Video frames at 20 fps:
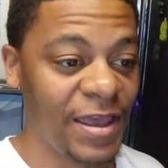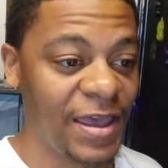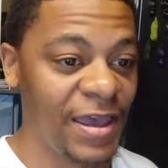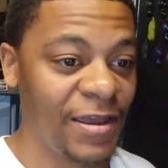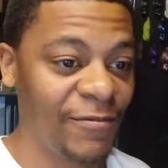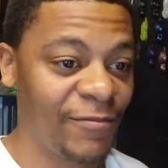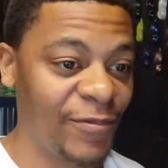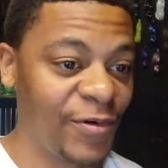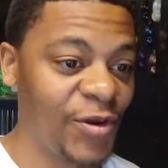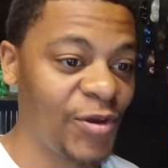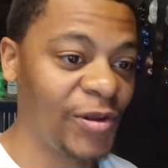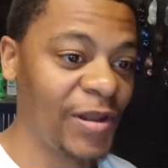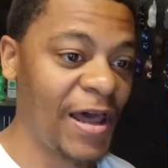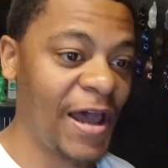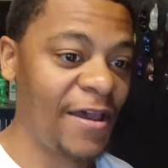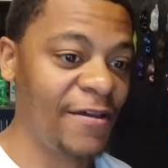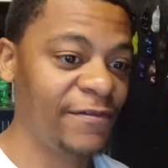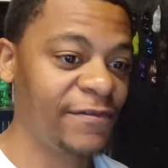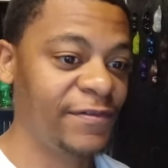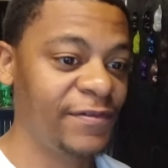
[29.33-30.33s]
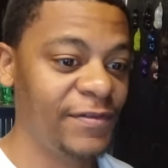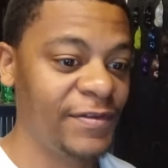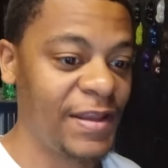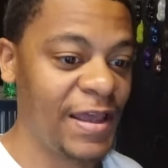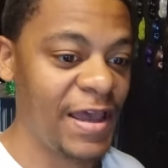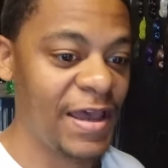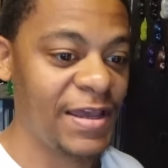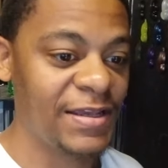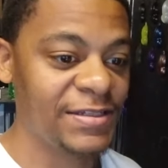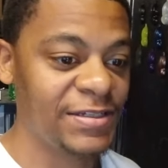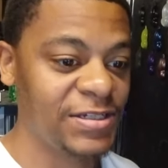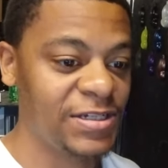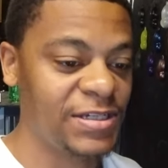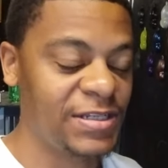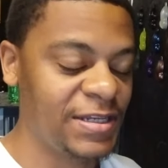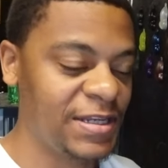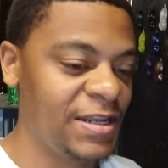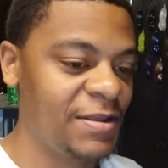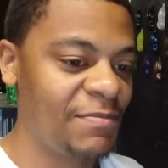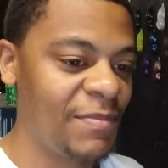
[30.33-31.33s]
in real life that just
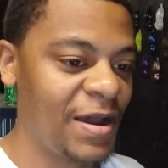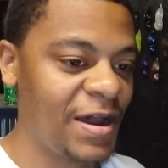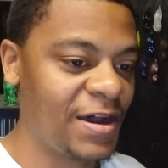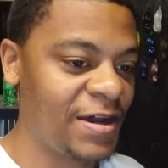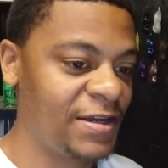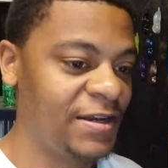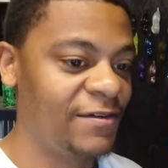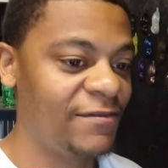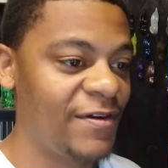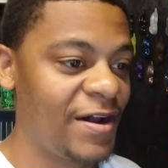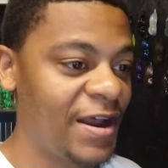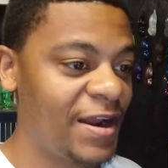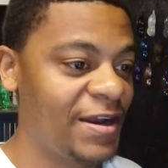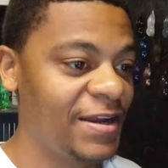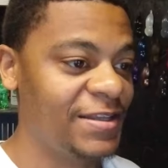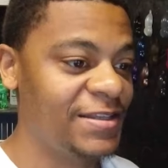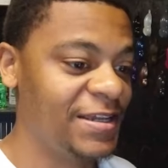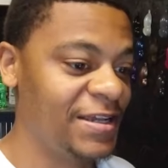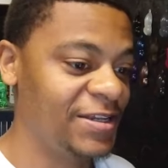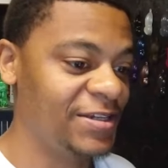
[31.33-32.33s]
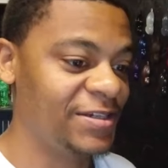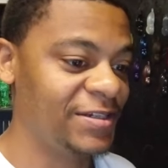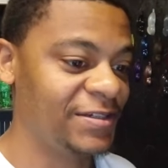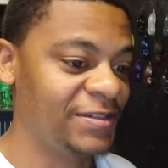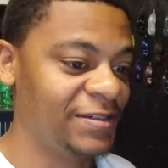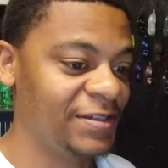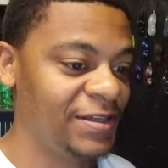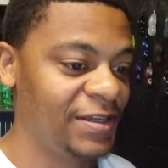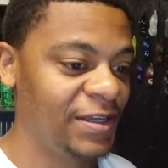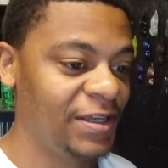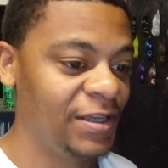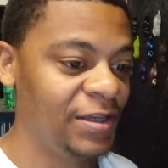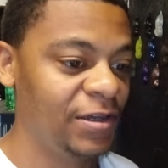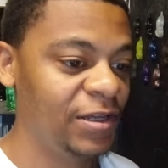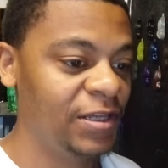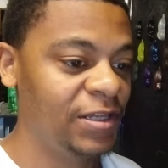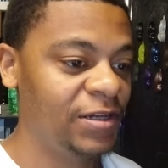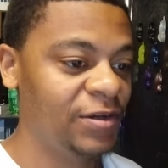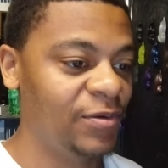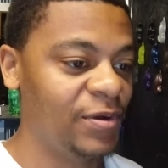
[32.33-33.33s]
needed my undivided attention,
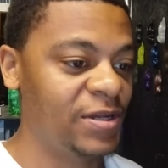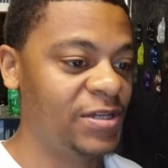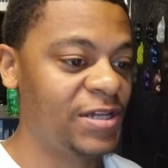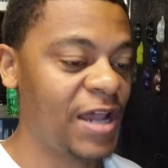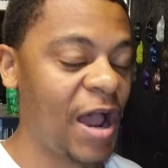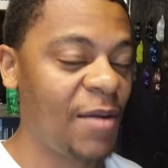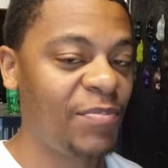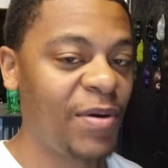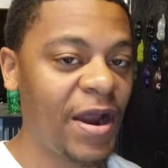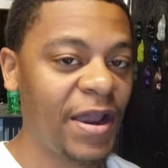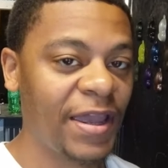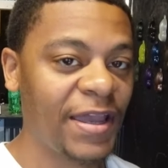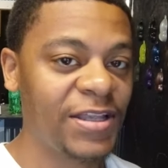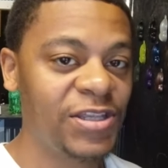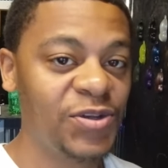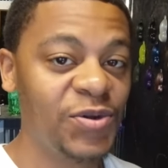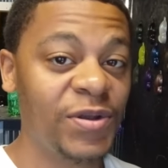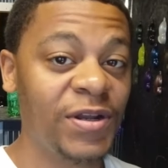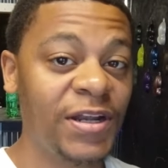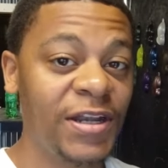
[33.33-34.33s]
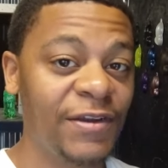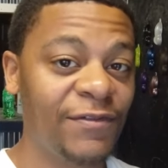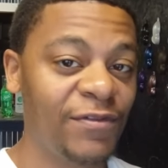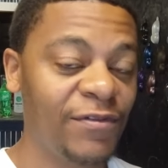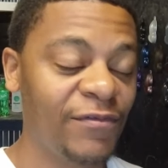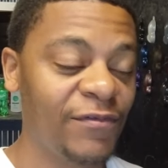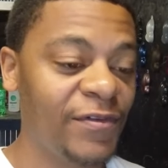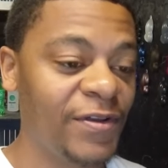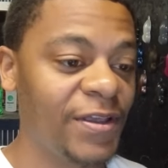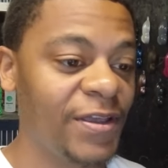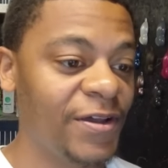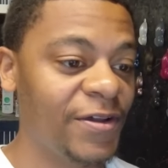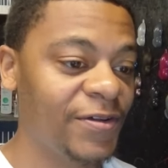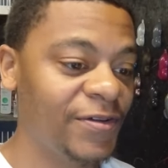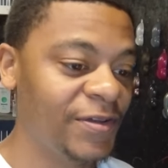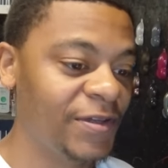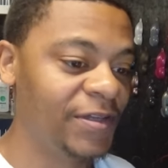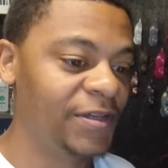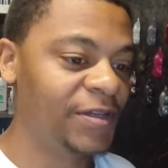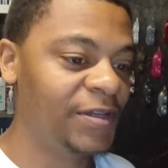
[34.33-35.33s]
which I'll probably get to in a different video.
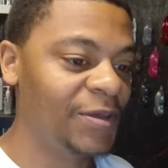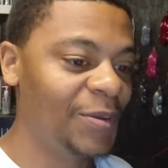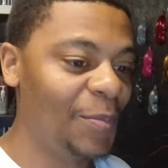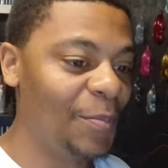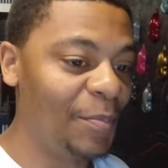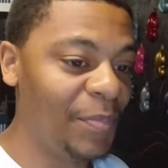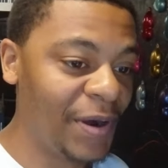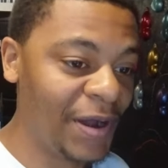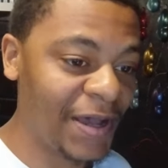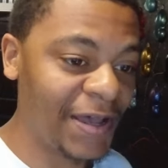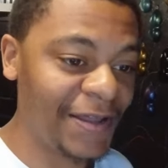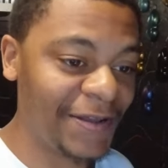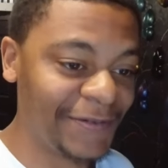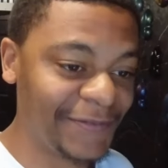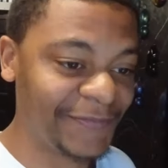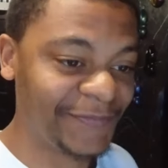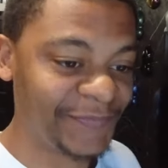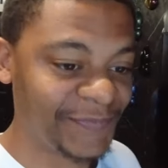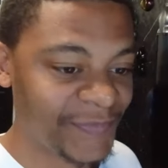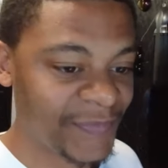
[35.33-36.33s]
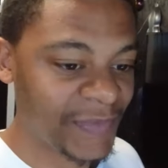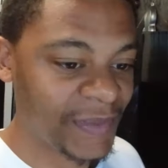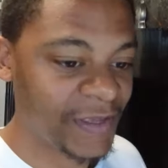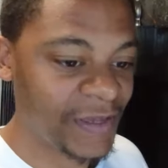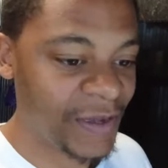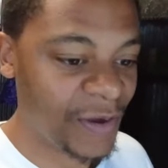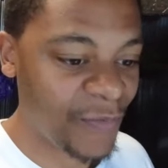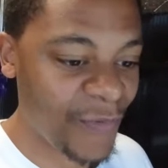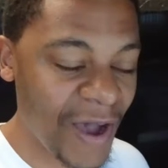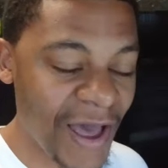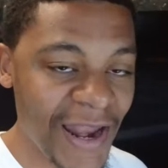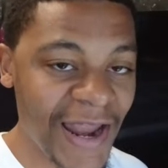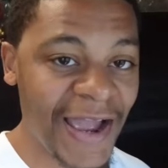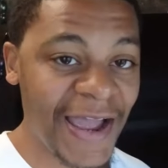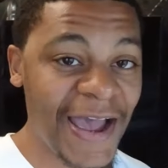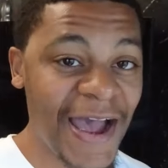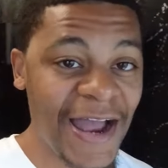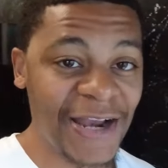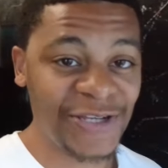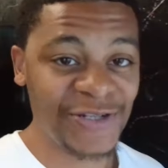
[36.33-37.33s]
But while I
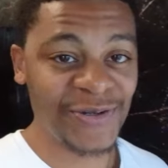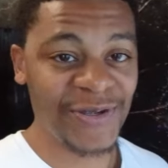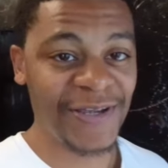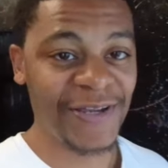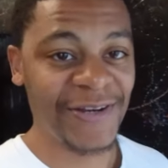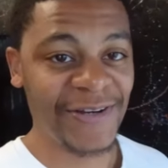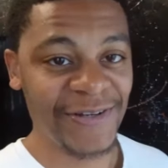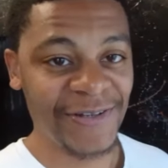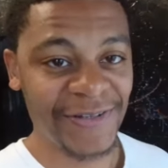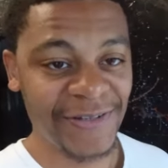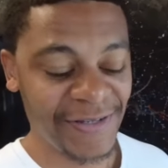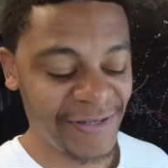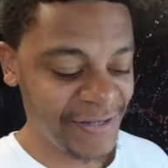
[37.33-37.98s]
got you here,